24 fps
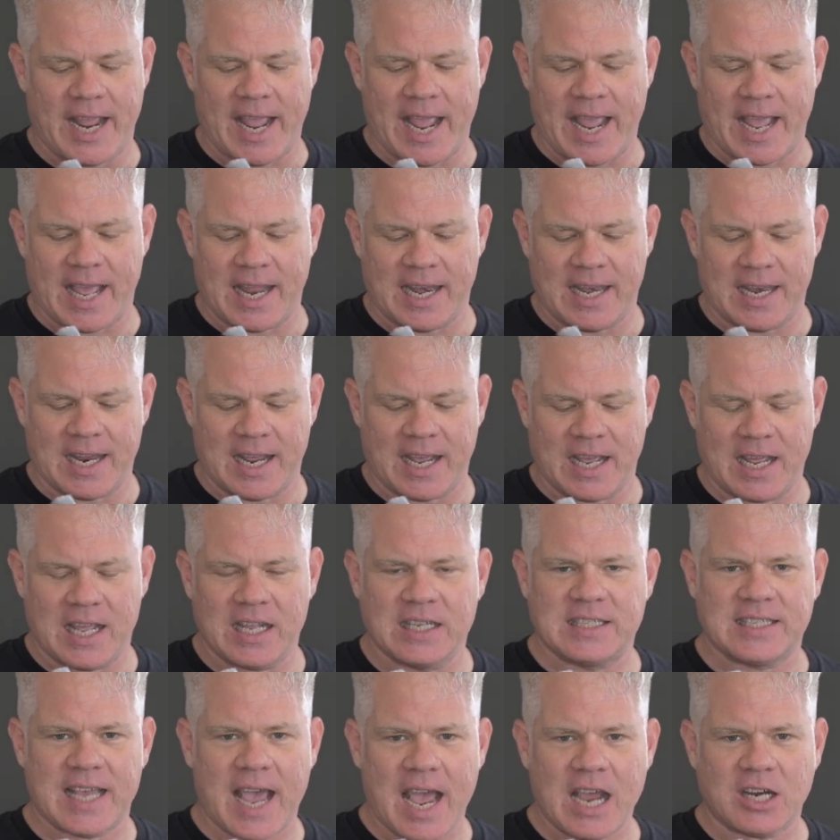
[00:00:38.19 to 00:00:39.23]
and
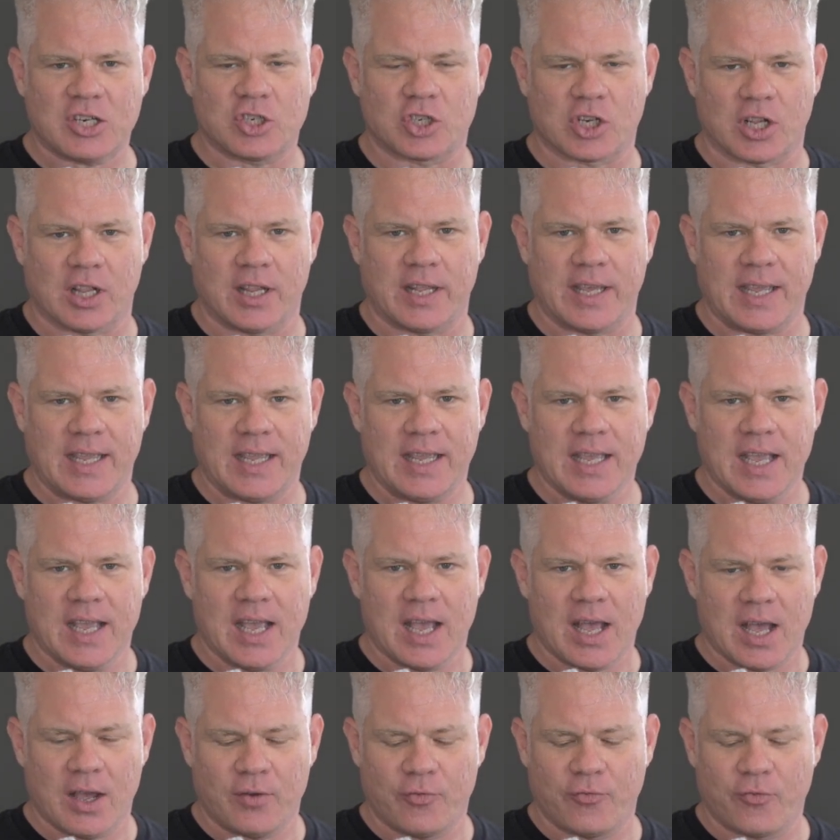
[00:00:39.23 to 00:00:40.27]
it's actually
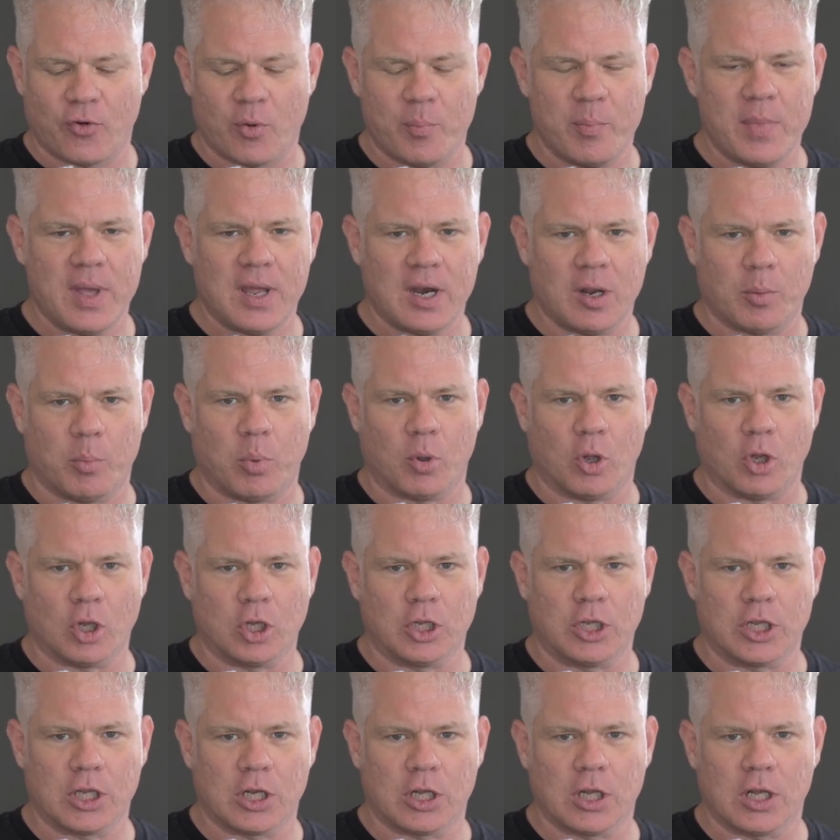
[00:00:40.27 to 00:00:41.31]
a formidable
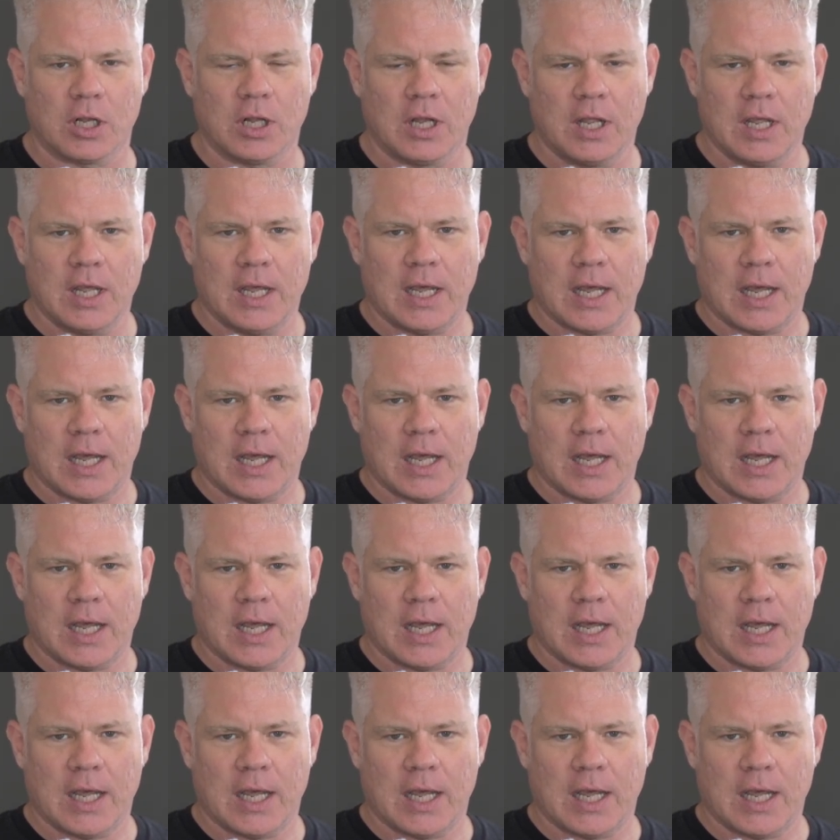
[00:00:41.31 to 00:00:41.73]
little